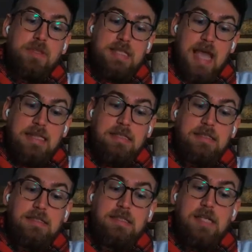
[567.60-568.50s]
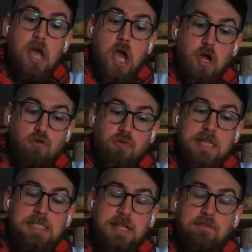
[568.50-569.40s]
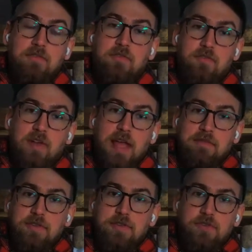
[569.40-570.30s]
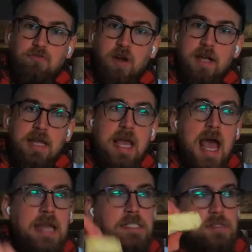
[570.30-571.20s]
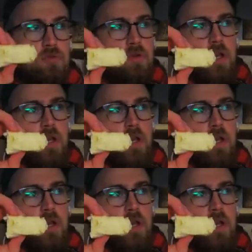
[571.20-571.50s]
dense, aggressive flavors, right? And this is all a